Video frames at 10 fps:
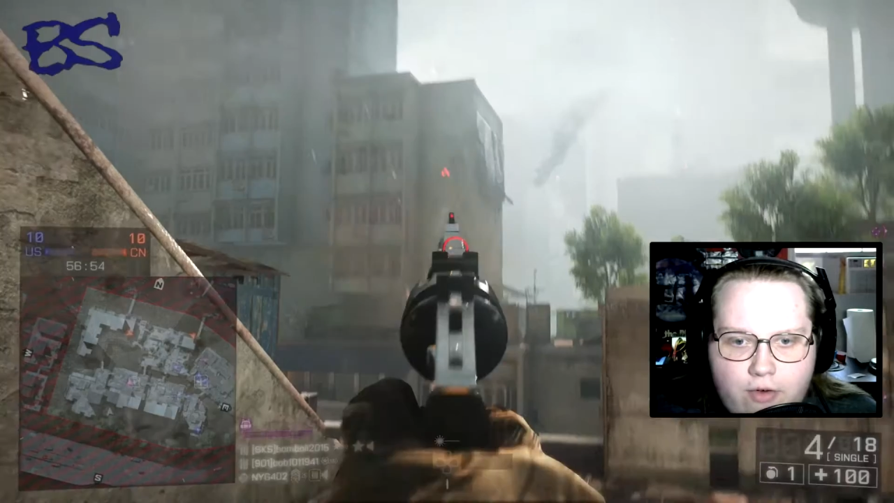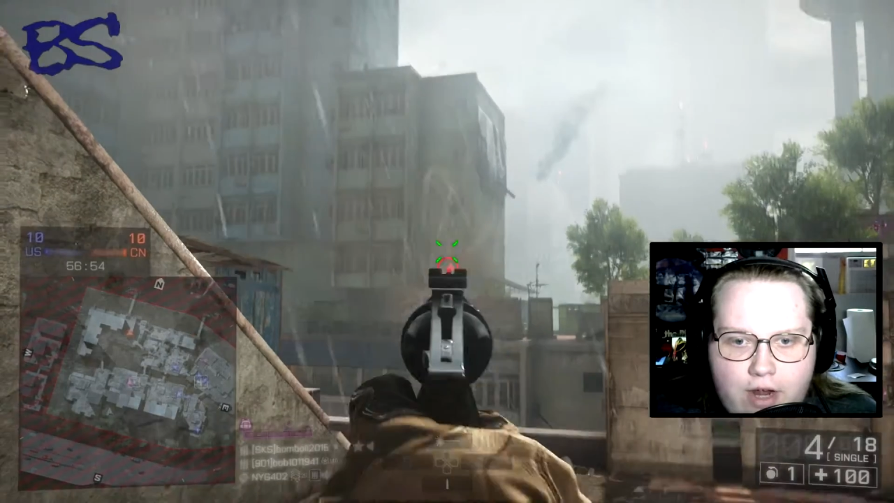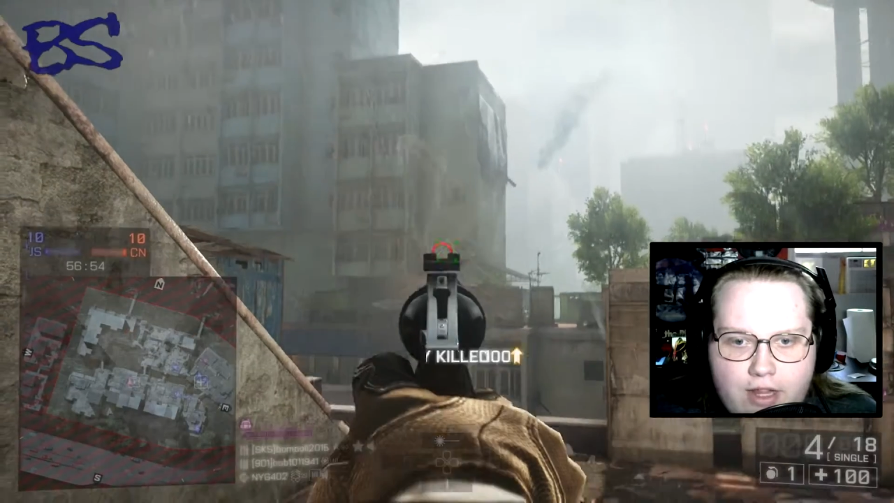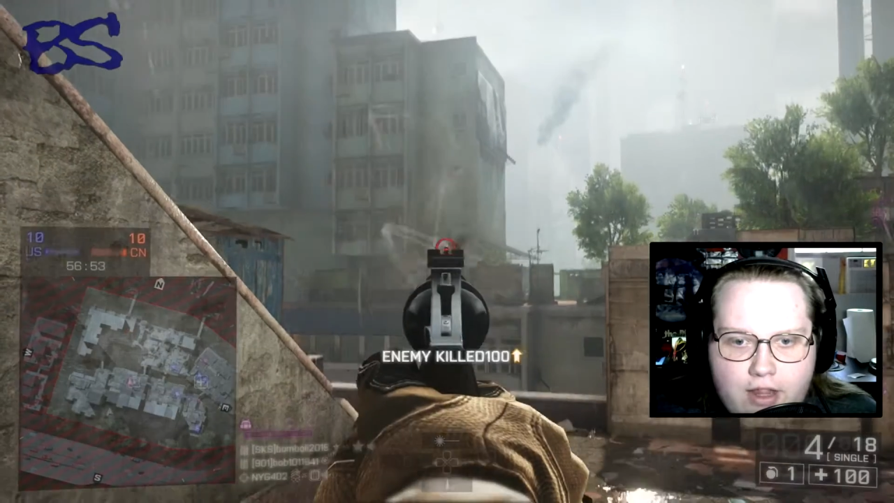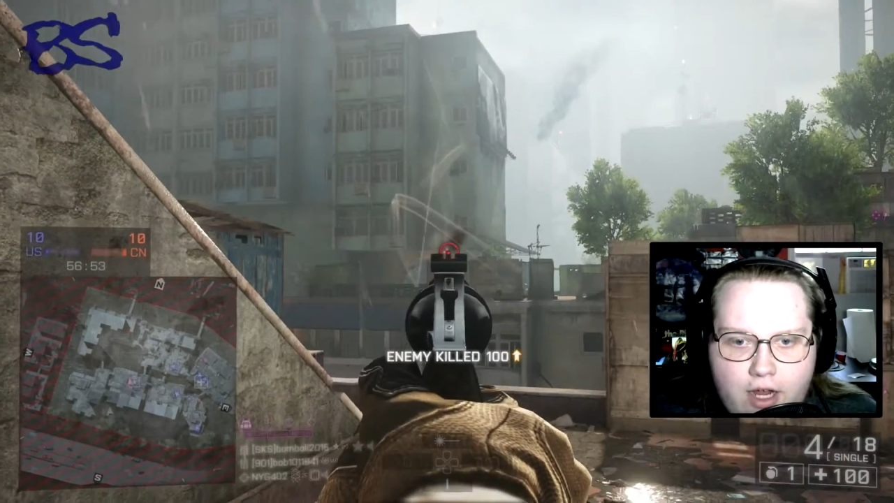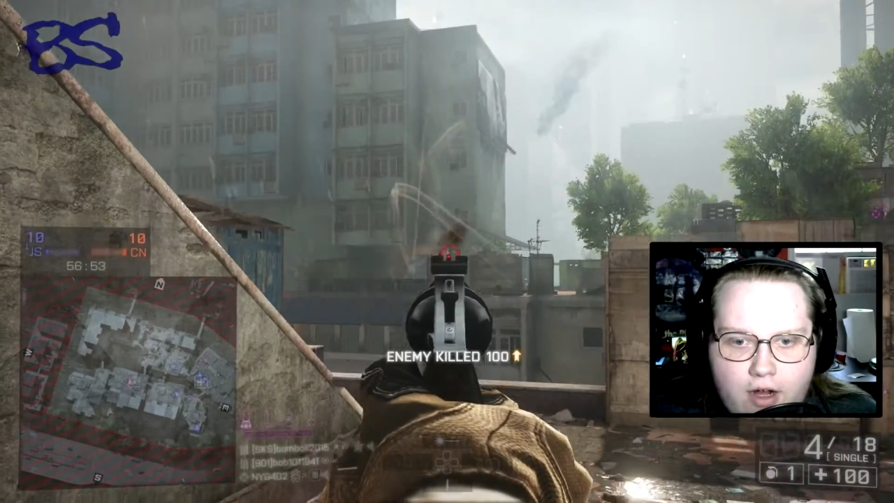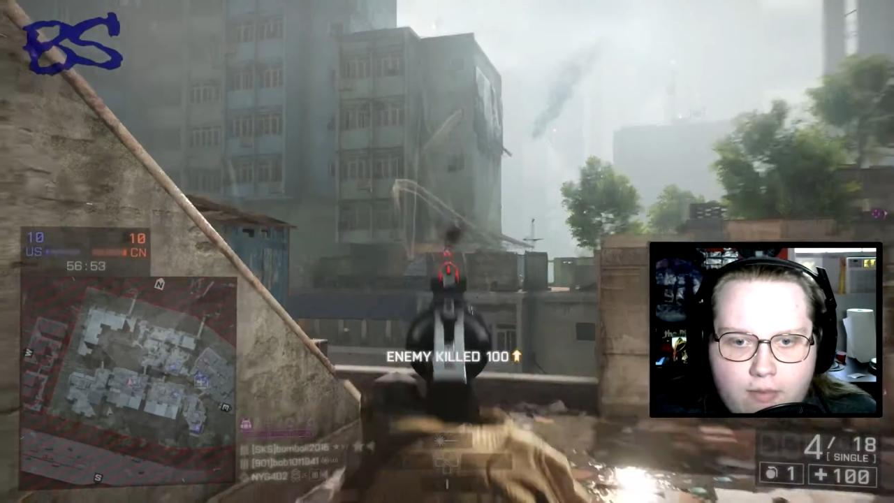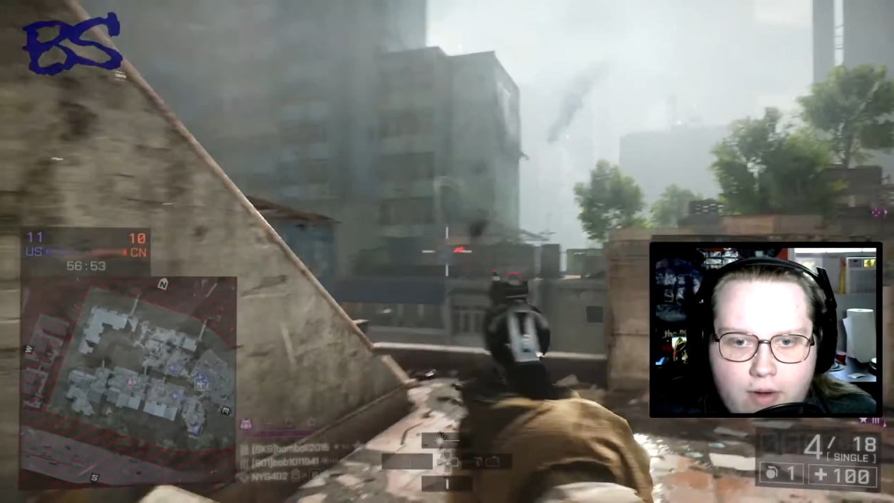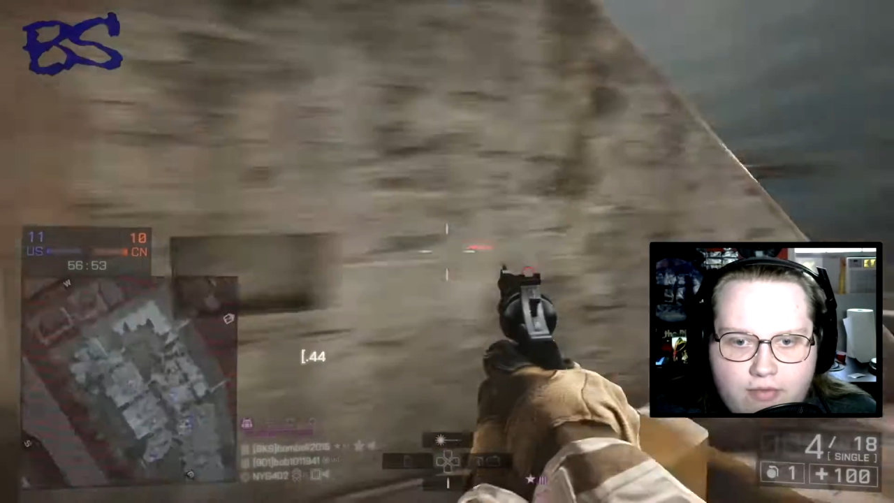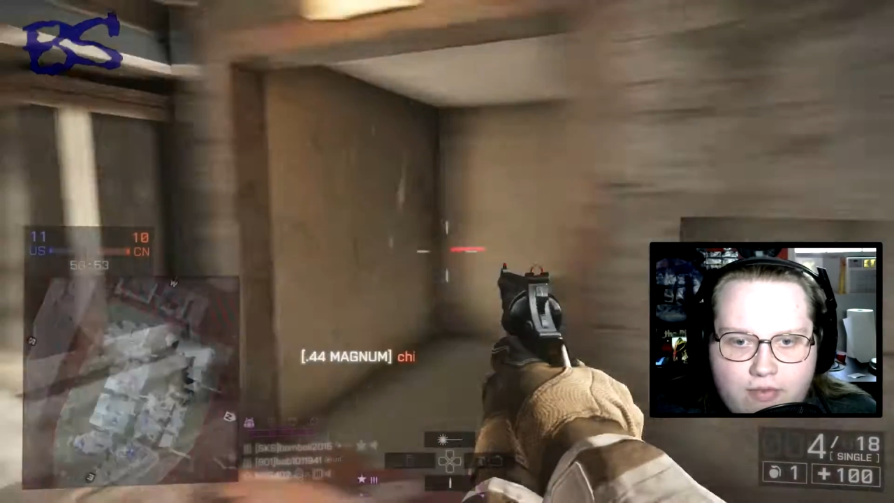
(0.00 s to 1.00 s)
right there,
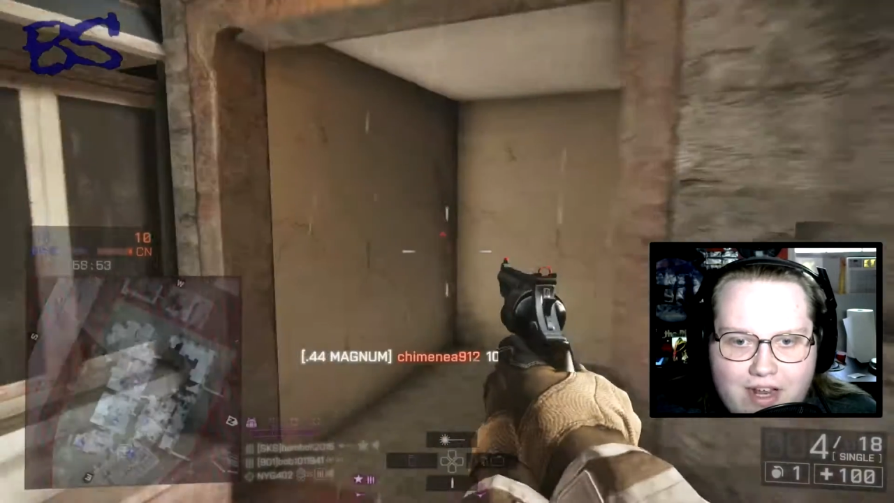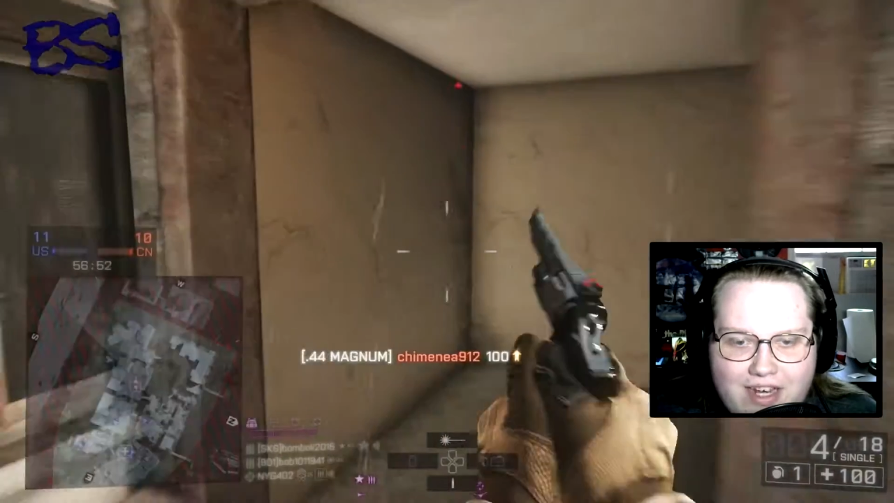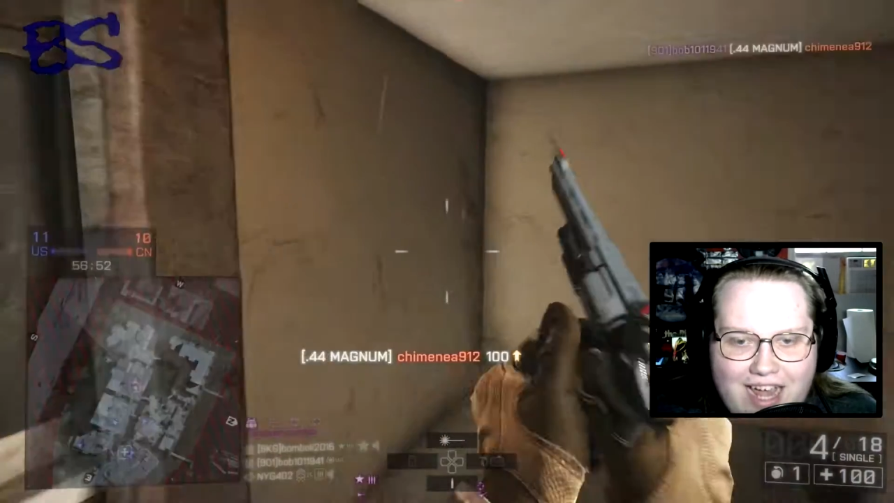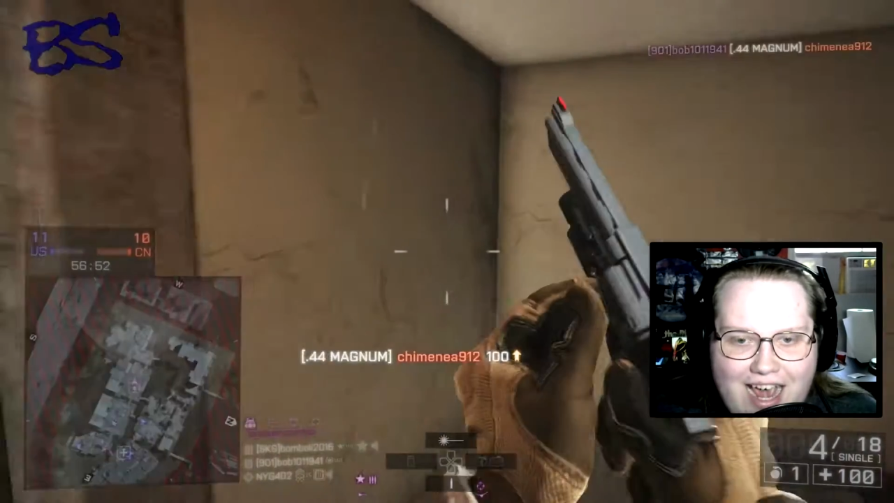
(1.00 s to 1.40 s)
my friend.